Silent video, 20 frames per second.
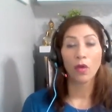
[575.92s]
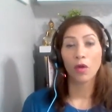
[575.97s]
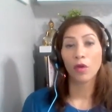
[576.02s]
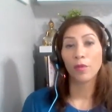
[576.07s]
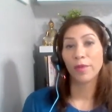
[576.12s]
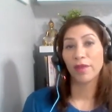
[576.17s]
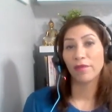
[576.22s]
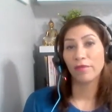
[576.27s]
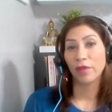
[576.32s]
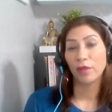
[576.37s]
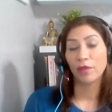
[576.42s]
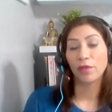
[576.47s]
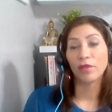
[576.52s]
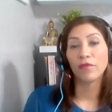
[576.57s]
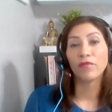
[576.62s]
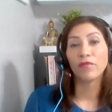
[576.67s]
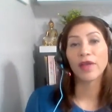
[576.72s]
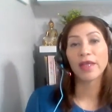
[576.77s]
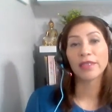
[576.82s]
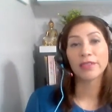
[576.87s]
Or maybe you
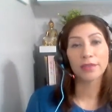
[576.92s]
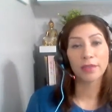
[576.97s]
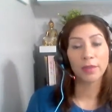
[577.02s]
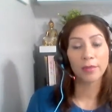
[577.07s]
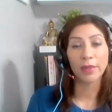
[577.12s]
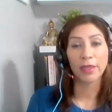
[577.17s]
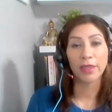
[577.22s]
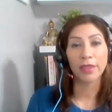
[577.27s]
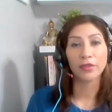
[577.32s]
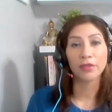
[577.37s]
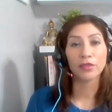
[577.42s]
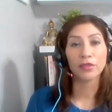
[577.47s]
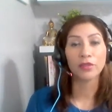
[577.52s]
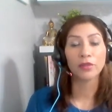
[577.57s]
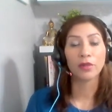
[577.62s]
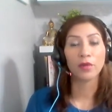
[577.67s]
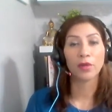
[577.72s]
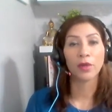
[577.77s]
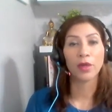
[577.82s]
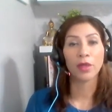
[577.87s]
invite somebody
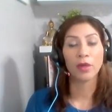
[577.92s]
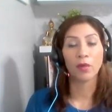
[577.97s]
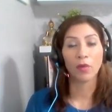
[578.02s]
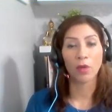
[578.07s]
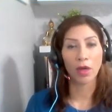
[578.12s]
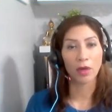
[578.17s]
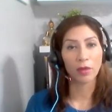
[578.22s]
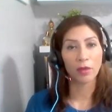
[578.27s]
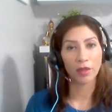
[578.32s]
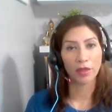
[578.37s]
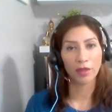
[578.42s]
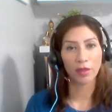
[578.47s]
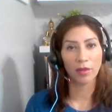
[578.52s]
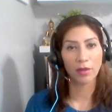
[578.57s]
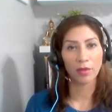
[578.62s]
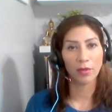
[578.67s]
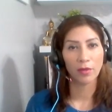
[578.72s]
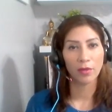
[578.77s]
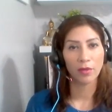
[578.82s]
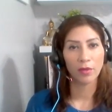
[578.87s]
to go on a walk with
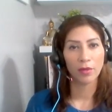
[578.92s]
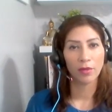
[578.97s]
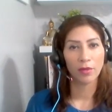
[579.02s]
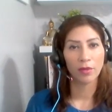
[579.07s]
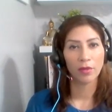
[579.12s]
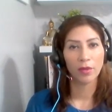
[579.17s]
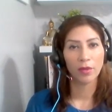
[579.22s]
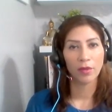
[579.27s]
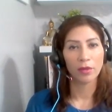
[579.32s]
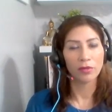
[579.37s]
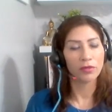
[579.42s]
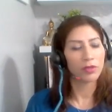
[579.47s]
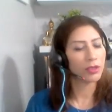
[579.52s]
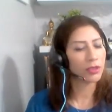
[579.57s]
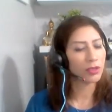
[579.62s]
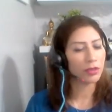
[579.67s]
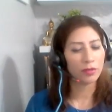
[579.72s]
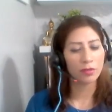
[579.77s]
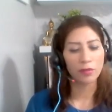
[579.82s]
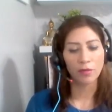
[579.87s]
you,
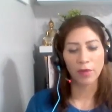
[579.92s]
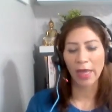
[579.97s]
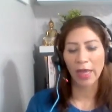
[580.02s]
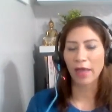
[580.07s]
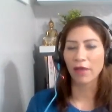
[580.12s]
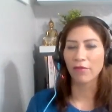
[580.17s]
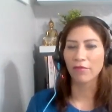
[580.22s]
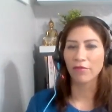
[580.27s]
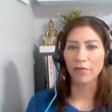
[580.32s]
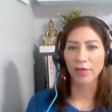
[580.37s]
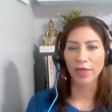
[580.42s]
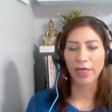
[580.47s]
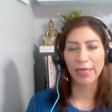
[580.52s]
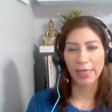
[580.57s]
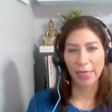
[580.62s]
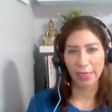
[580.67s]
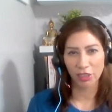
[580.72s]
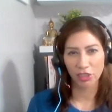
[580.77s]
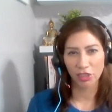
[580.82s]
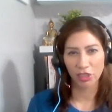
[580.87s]
just to have
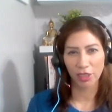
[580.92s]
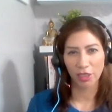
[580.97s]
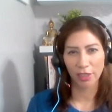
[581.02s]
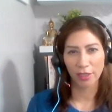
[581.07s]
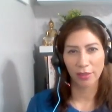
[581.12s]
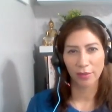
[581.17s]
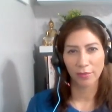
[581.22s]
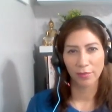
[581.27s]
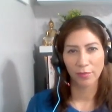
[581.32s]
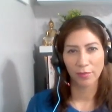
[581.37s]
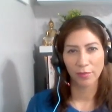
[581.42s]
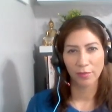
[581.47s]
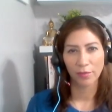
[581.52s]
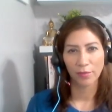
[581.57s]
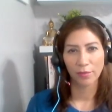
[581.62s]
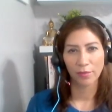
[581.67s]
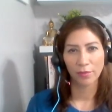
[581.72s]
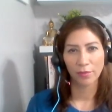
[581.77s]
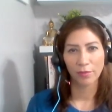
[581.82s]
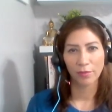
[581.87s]
connection.
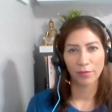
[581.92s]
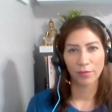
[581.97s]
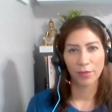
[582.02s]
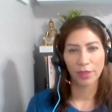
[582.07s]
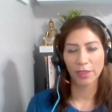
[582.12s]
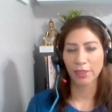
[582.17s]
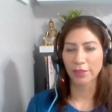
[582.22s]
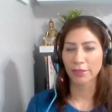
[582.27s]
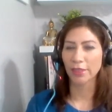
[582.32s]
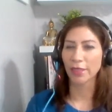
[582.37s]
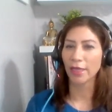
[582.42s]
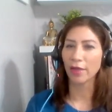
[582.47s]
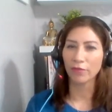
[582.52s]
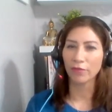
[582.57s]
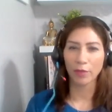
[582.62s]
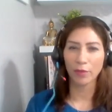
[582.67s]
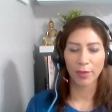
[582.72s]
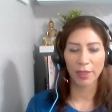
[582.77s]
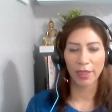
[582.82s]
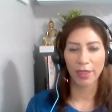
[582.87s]
Doesn't
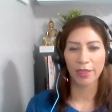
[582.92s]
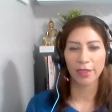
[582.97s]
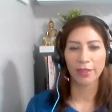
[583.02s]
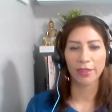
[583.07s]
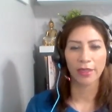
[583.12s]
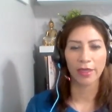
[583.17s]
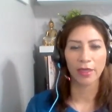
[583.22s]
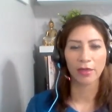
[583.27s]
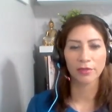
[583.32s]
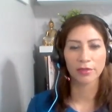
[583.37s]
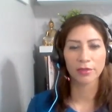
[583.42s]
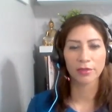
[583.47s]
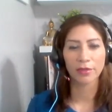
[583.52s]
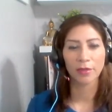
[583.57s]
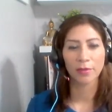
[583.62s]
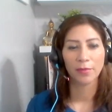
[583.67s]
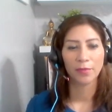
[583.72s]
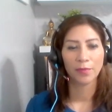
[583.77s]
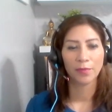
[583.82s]
have to be anything else.